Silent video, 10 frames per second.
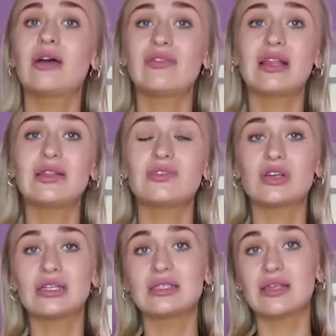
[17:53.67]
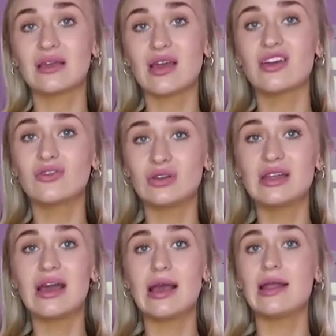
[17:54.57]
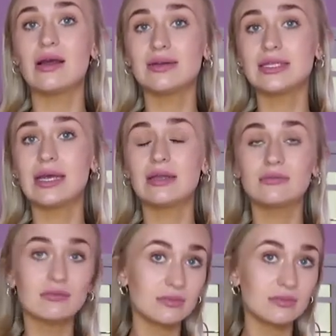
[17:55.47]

I feel like this dress is like a good 9 out of 10.